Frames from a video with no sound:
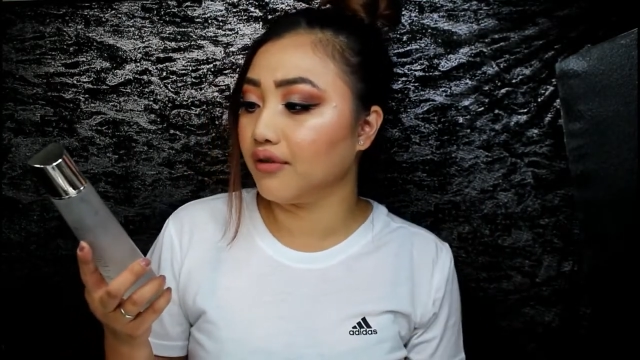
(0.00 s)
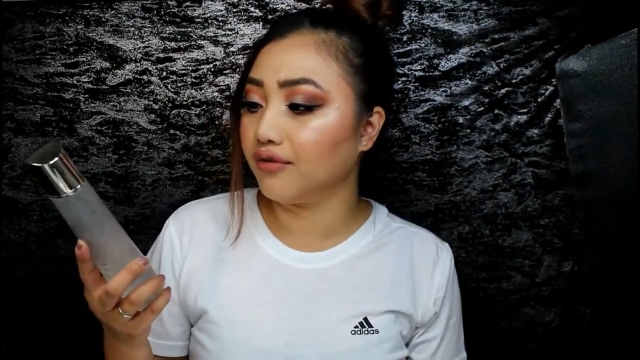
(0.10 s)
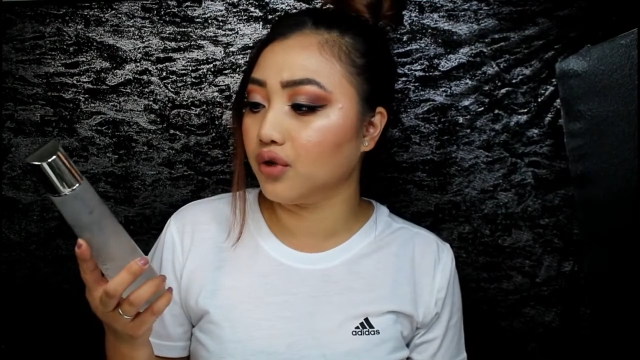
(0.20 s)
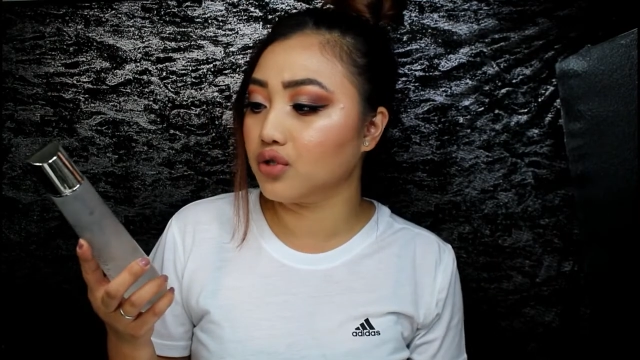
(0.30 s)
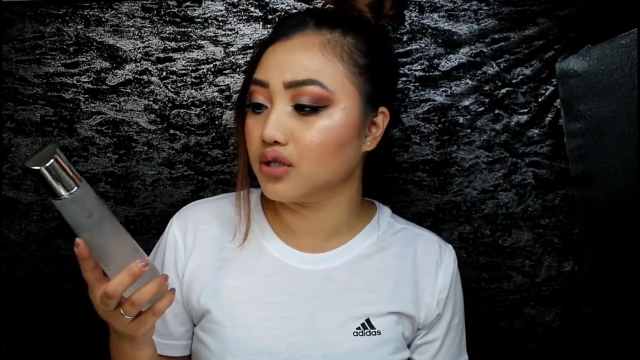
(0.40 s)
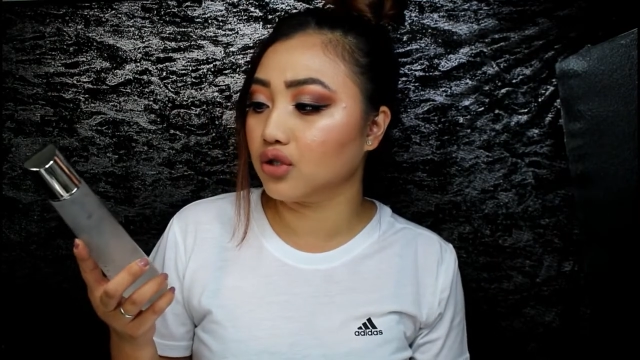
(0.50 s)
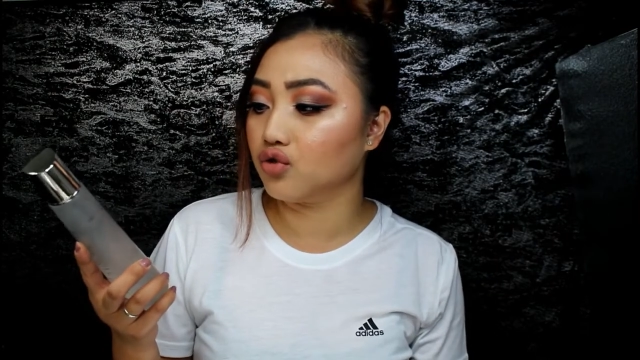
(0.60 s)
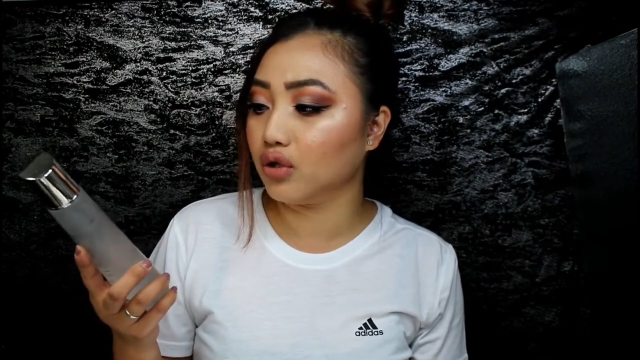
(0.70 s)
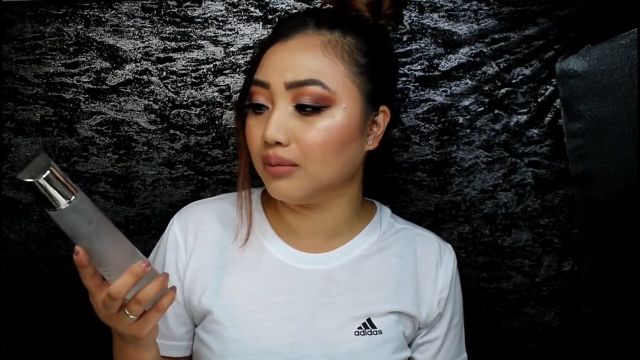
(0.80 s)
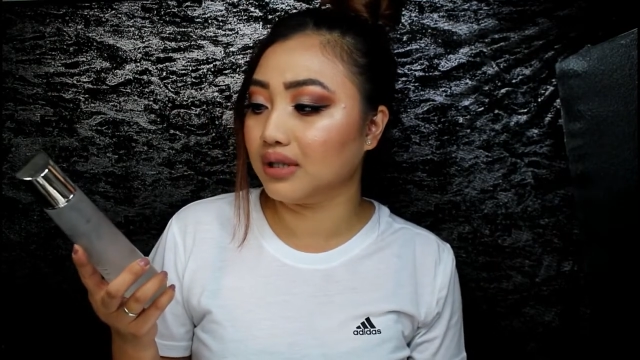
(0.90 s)
the First
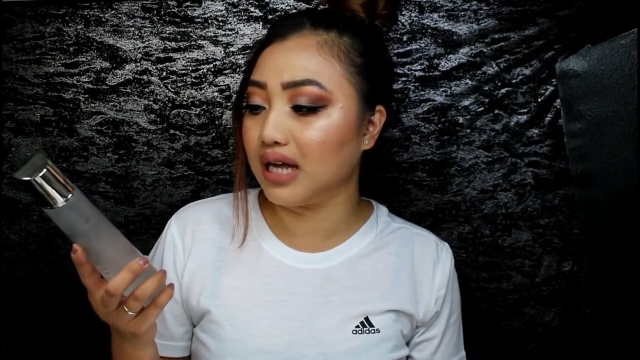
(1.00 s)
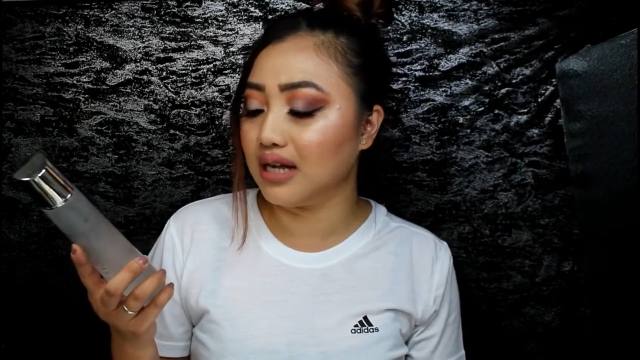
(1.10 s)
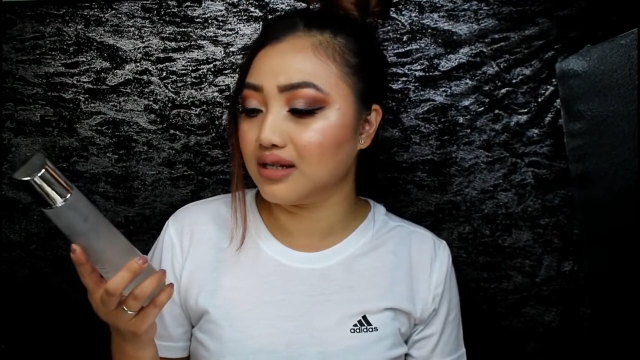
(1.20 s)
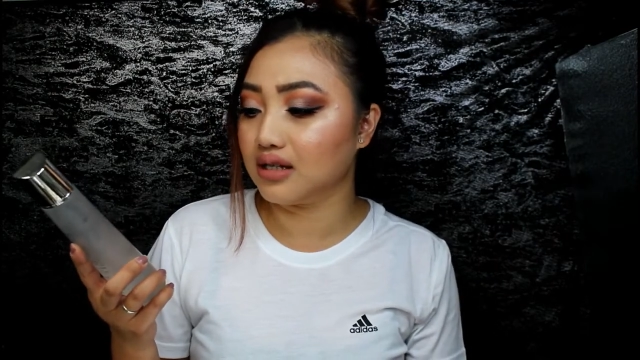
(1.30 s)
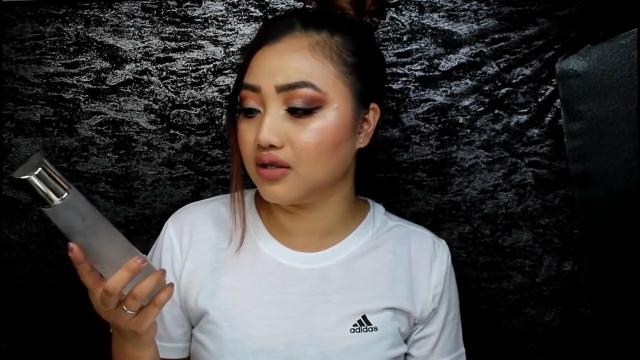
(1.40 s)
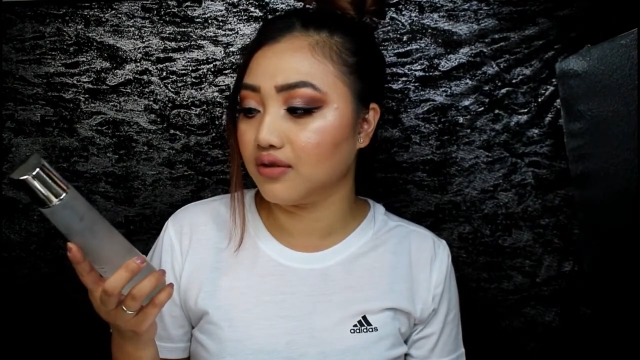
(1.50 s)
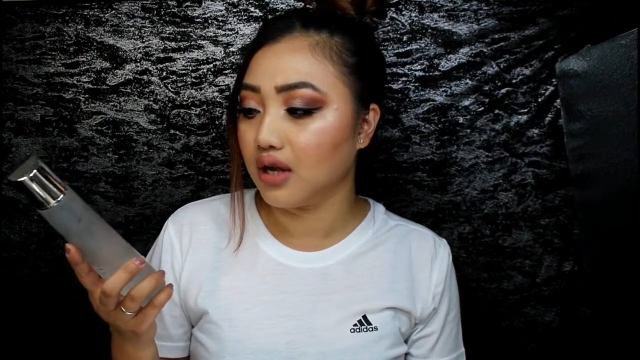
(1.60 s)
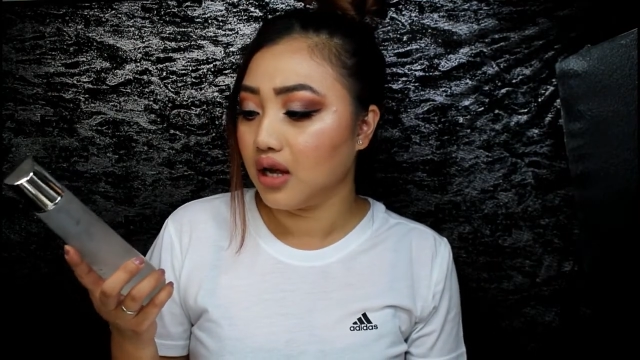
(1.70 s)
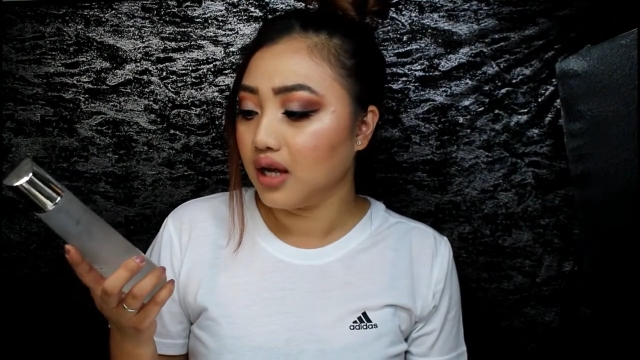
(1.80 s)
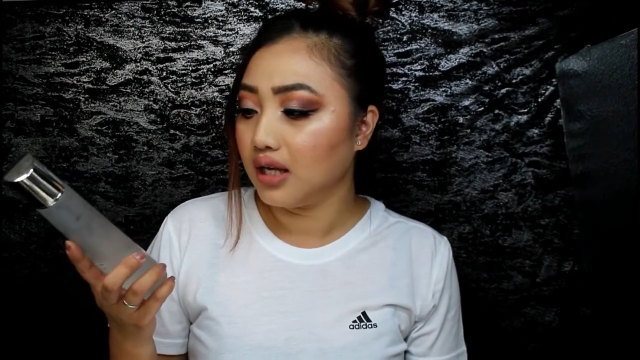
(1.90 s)
Treatment
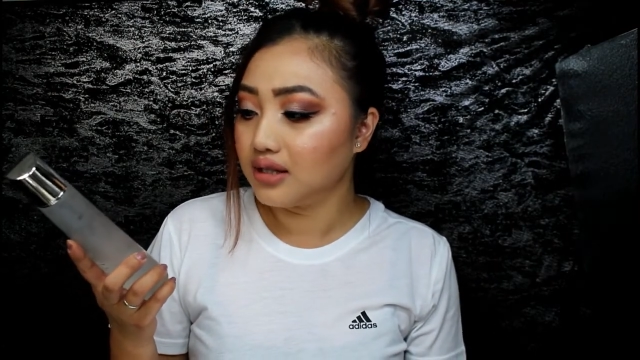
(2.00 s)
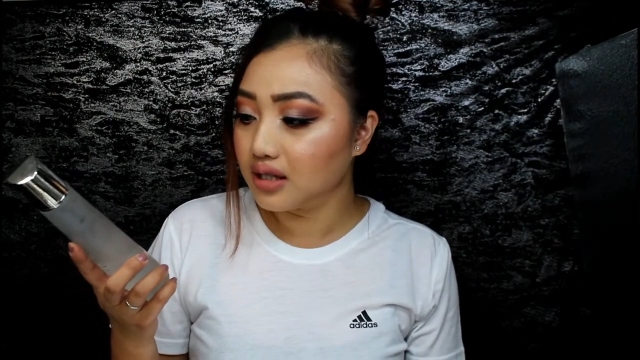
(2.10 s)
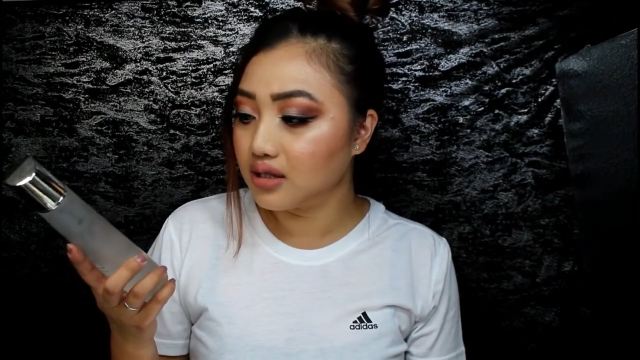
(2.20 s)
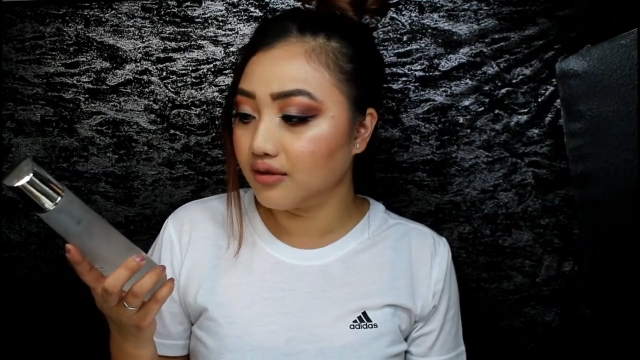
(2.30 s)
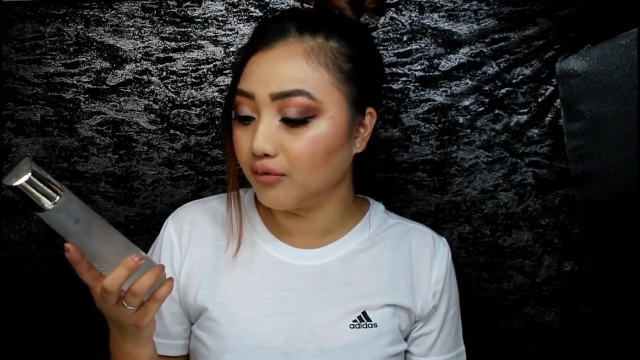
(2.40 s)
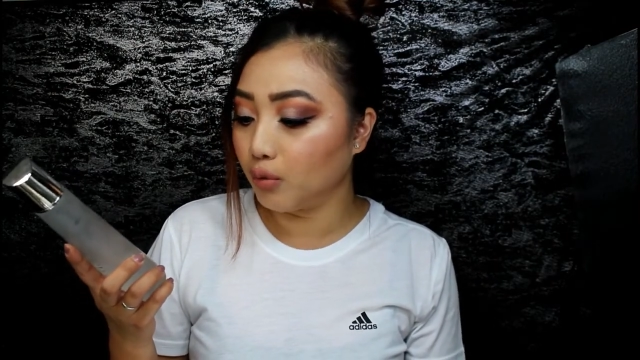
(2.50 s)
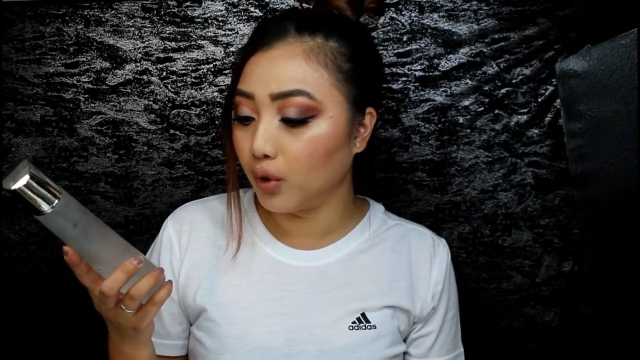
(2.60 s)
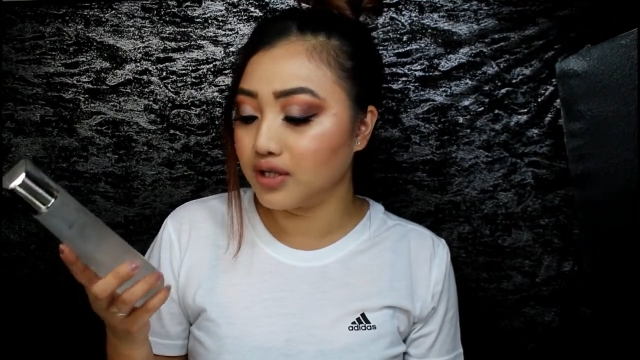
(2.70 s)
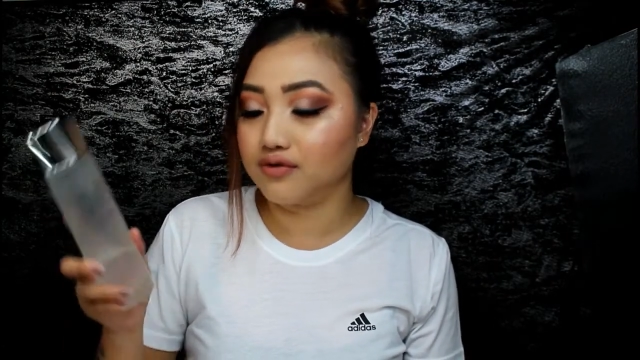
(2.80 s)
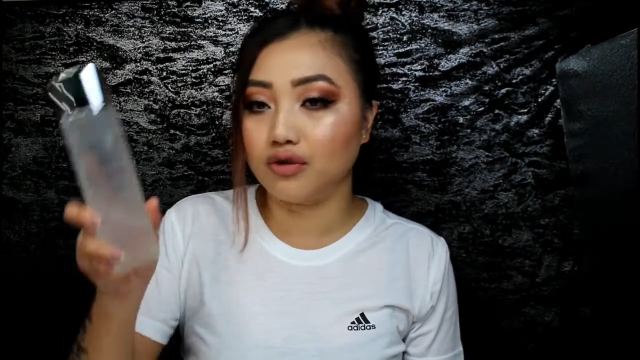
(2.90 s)
Essence Intensive
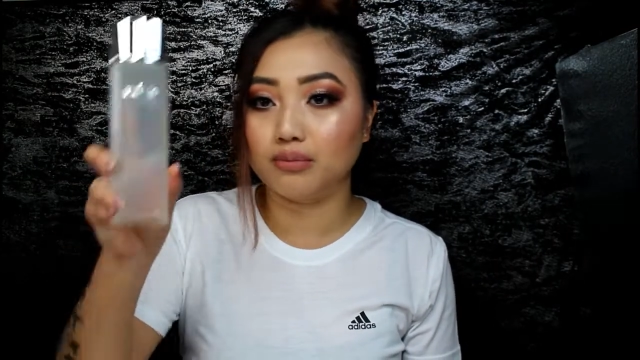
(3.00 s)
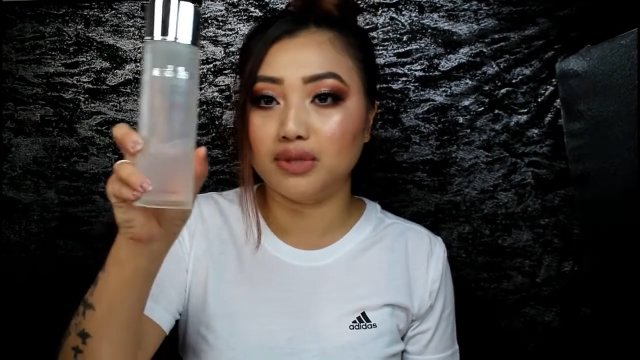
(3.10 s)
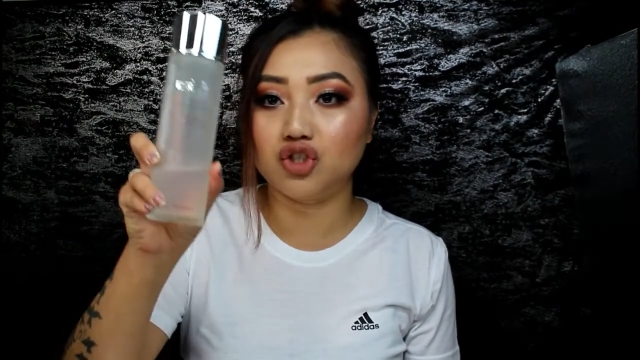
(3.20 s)
Moist from